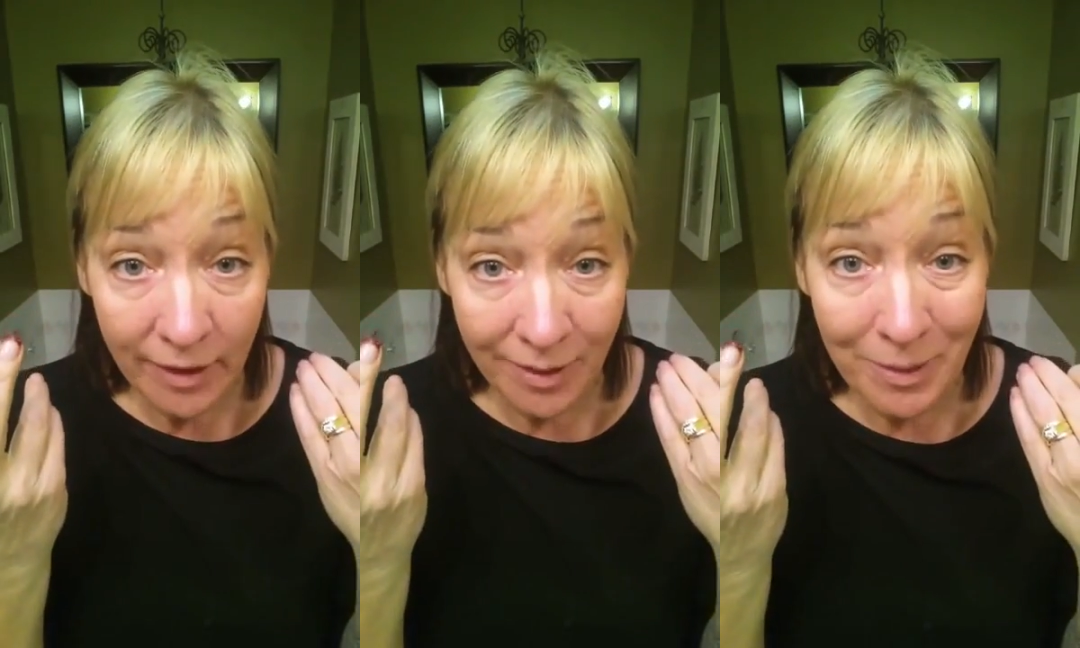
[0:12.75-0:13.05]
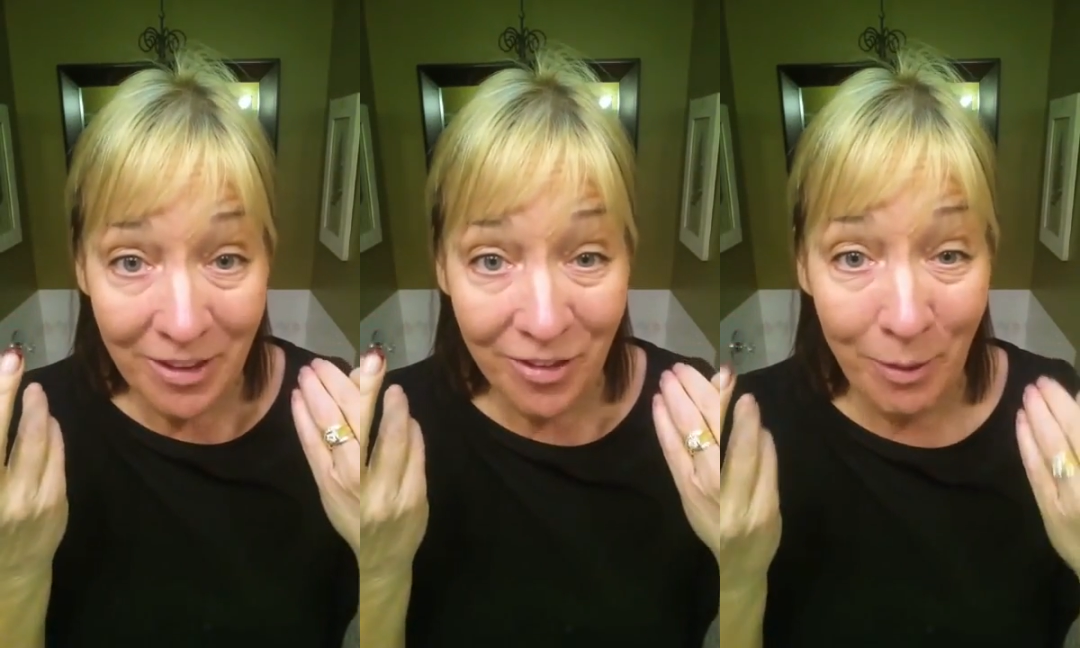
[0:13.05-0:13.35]

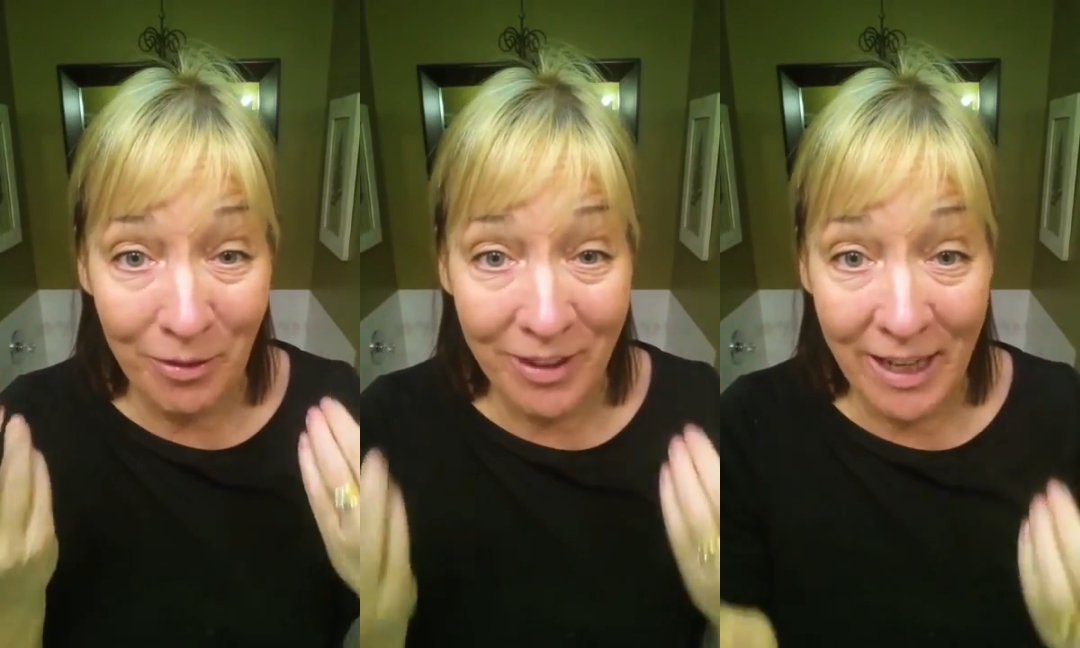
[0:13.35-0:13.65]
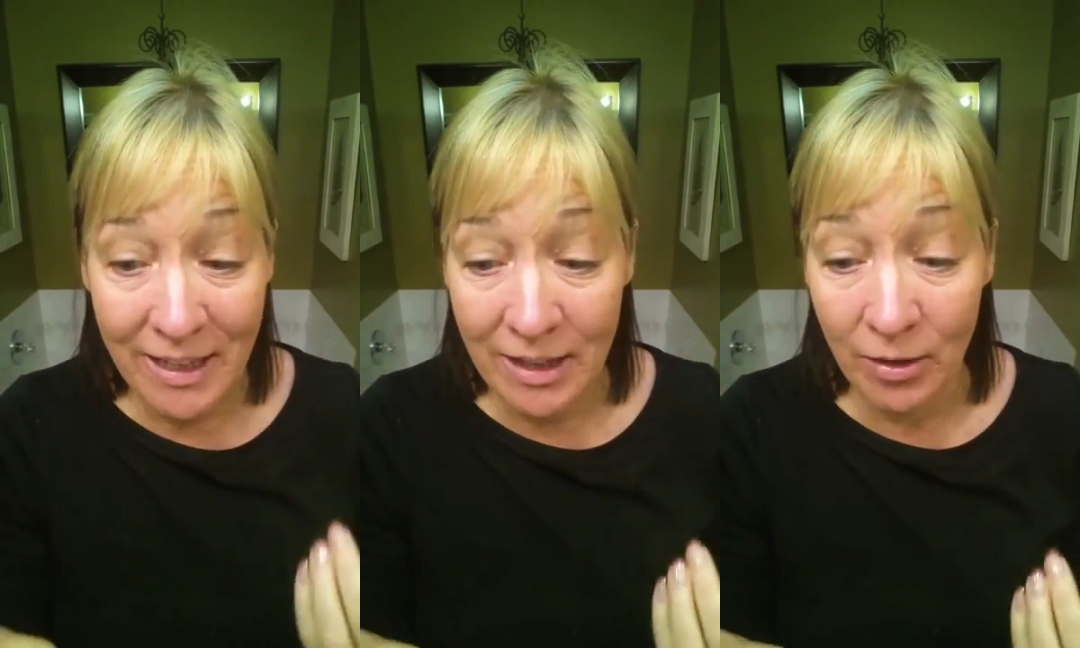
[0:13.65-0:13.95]
diminish about
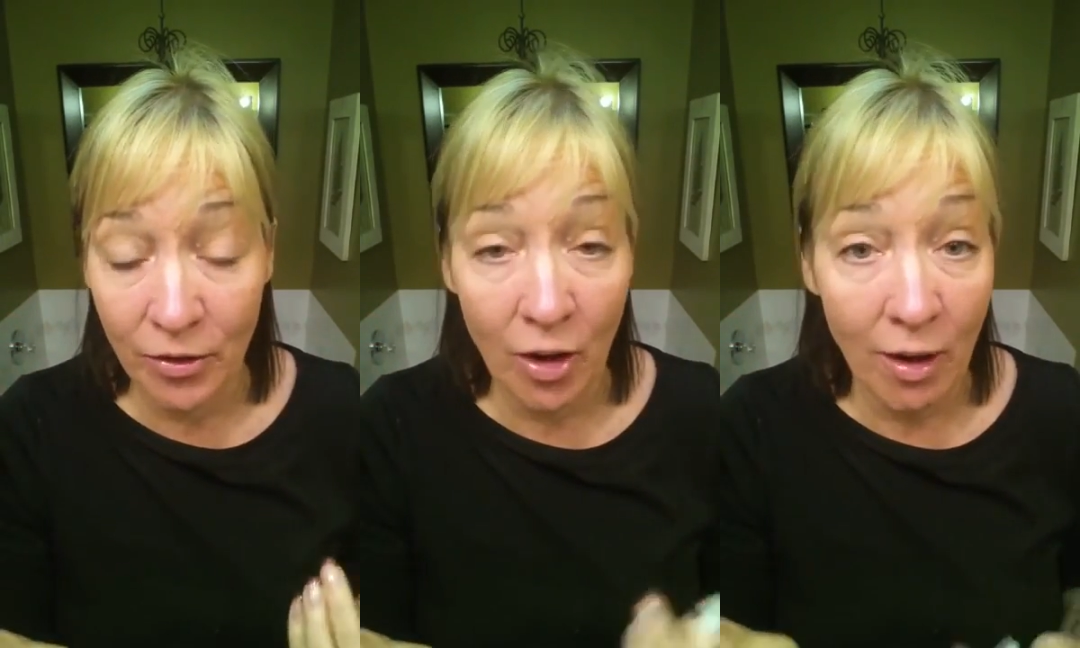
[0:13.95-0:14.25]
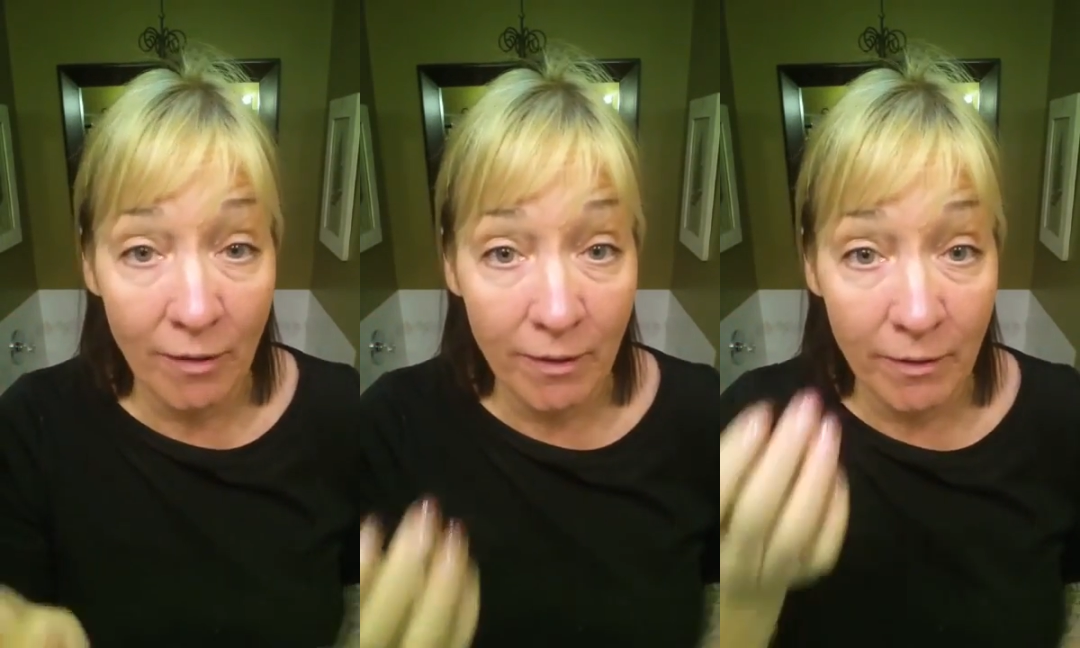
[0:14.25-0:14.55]
10 years
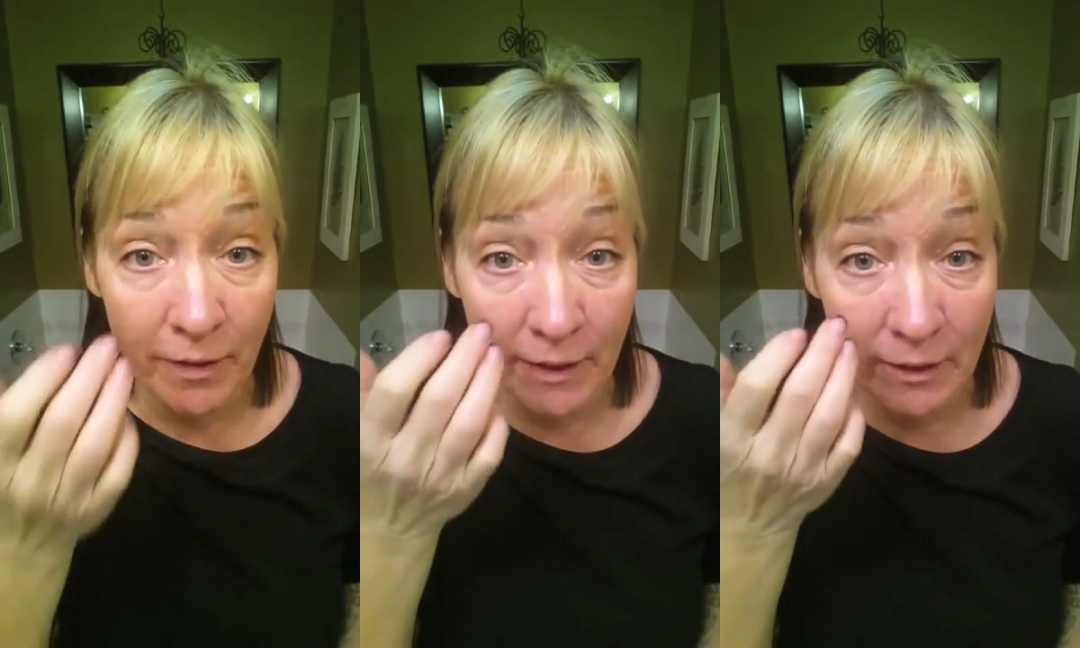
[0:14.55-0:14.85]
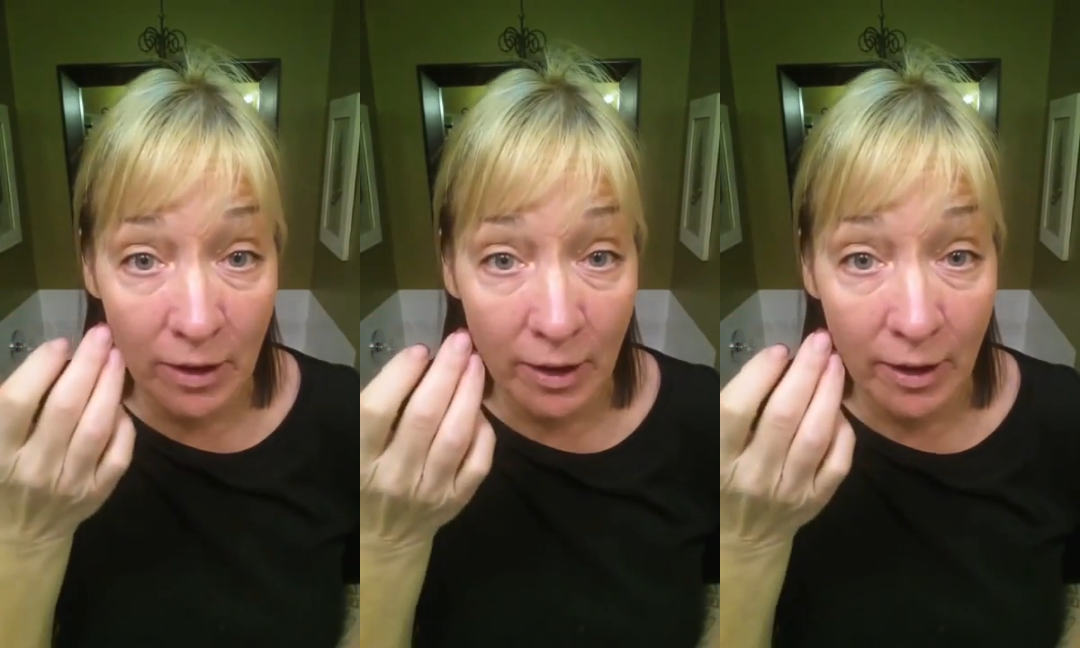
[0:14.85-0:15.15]
off of the
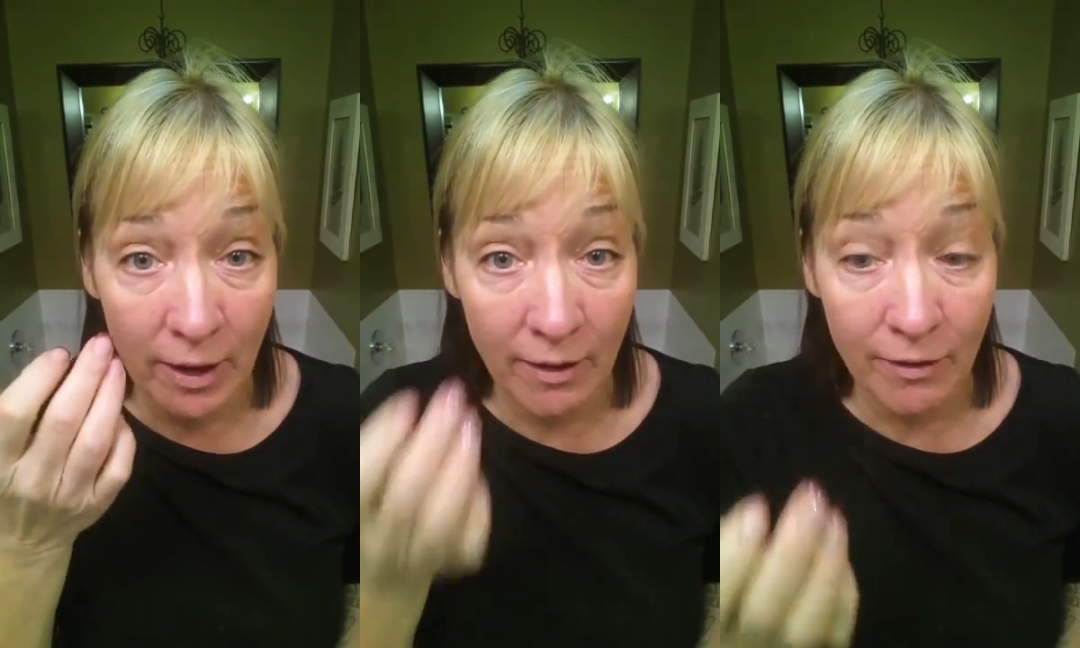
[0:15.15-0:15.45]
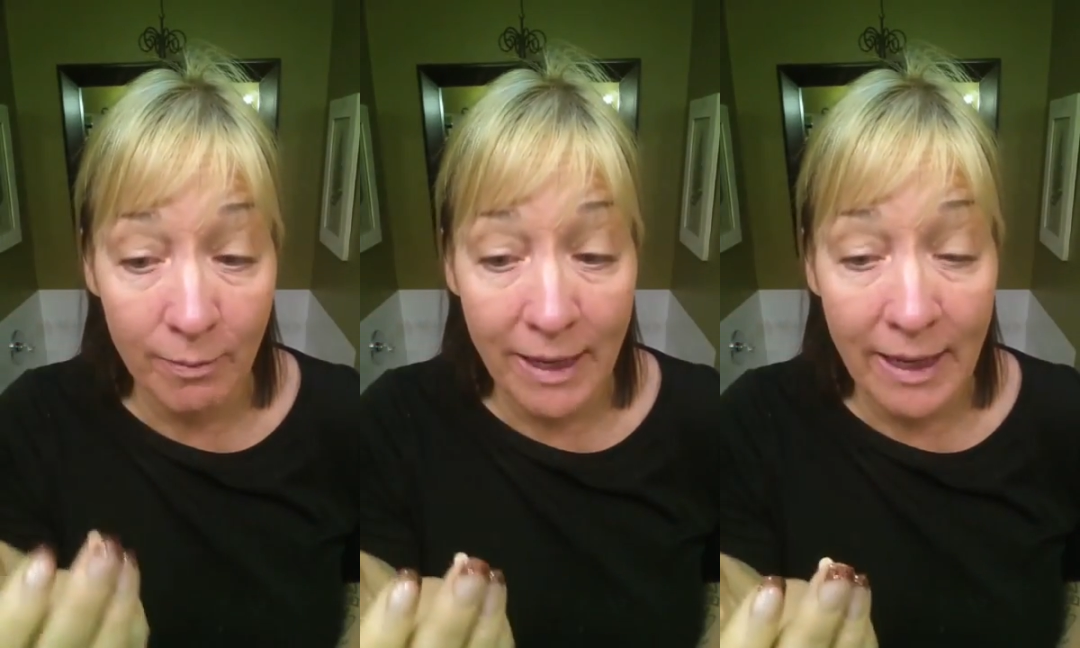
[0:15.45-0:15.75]
look
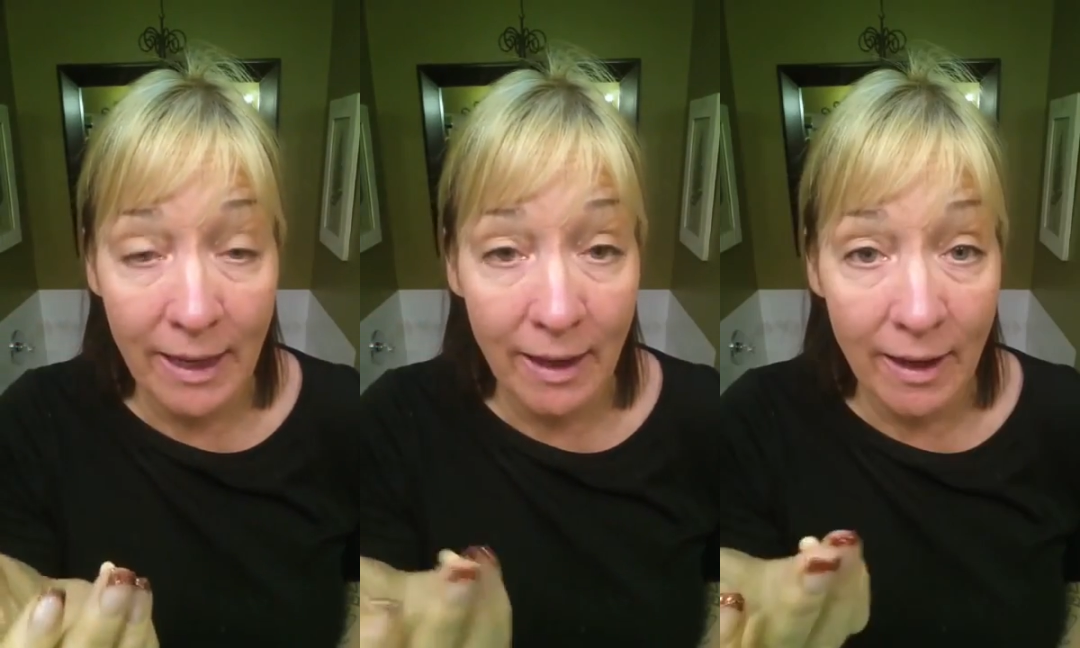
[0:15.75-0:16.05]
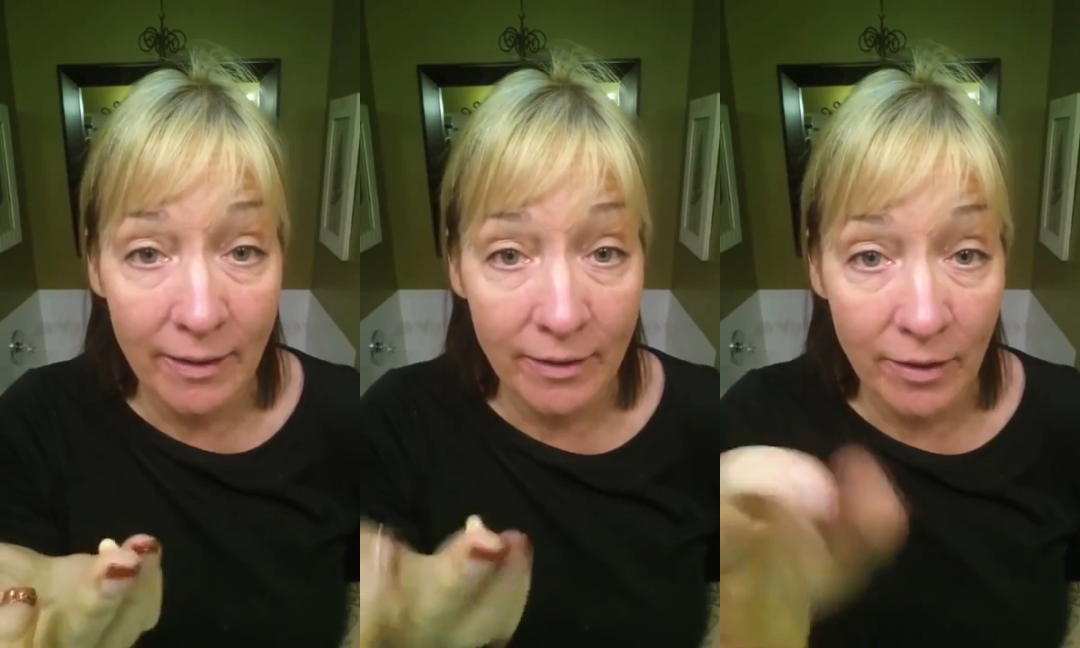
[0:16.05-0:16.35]
of my eyes.